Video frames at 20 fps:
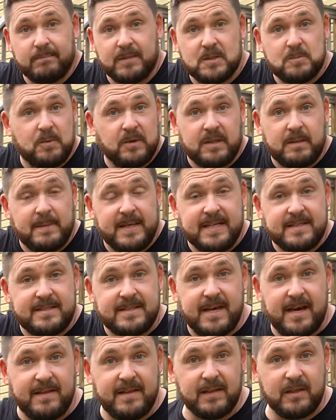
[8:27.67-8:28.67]
Let's put them in and
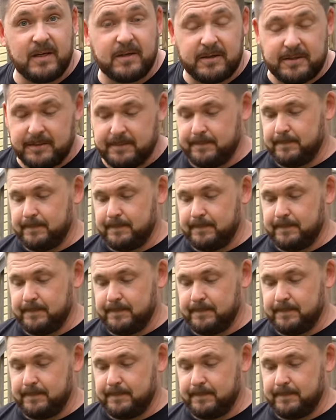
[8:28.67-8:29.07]
see how they look.